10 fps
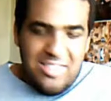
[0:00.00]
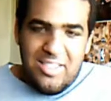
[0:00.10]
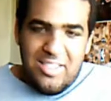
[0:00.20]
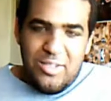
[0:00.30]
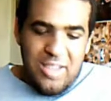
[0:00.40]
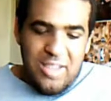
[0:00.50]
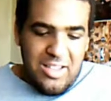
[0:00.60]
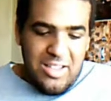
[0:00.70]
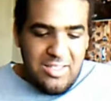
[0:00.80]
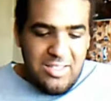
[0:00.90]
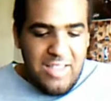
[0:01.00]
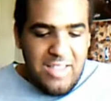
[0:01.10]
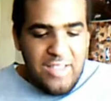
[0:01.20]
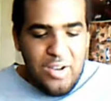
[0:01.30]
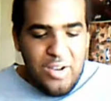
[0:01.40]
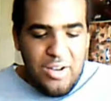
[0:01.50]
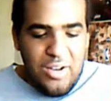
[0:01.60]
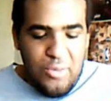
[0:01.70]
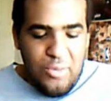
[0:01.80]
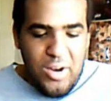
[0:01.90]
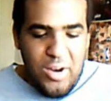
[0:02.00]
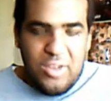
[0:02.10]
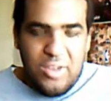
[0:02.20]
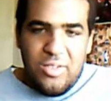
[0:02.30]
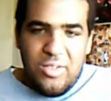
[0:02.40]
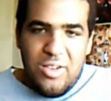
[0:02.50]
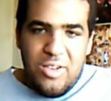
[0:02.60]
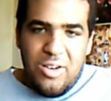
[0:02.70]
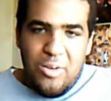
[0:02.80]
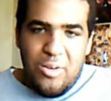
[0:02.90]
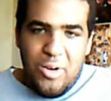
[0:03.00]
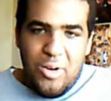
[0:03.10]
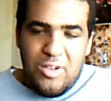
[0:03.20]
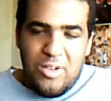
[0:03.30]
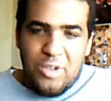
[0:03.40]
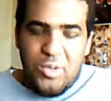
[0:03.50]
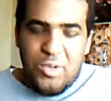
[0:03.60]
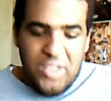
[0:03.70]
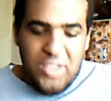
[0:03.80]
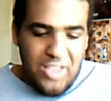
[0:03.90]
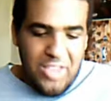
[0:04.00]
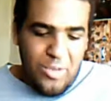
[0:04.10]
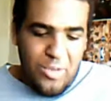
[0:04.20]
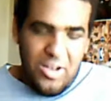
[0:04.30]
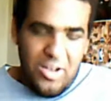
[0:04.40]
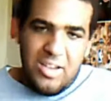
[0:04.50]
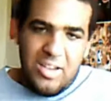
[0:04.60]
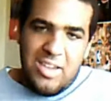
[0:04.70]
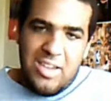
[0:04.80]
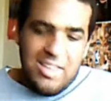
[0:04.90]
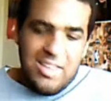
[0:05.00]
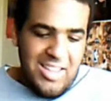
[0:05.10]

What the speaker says: This is they started off where Naruto and Sasuke were talking.